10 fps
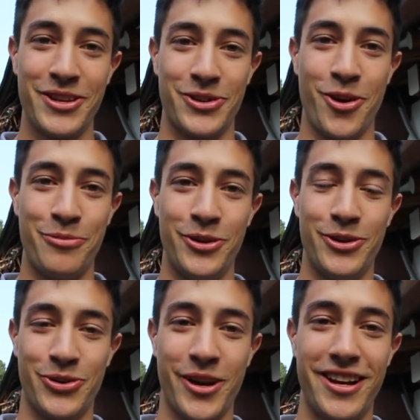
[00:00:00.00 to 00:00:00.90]
So I hope you
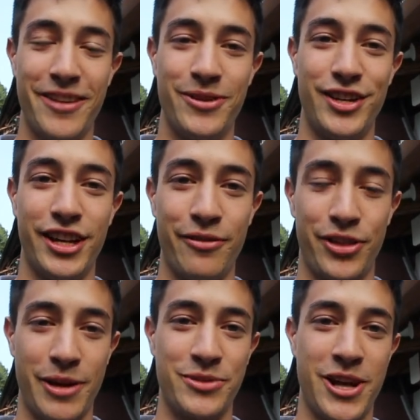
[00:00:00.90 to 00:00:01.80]
enjoyed it. If you did, give it
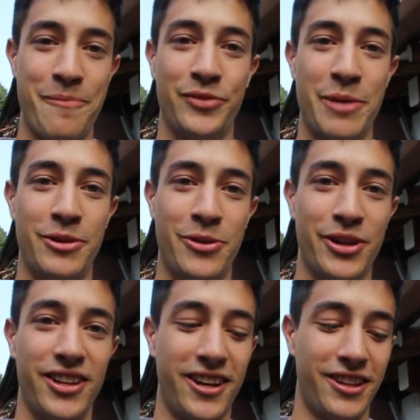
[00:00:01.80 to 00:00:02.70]
a thumbs up. Let me know what
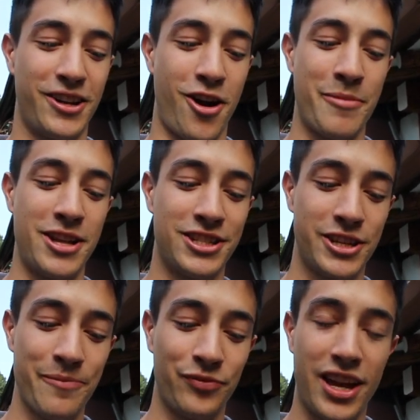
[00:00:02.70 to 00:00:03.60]
you think in the comments.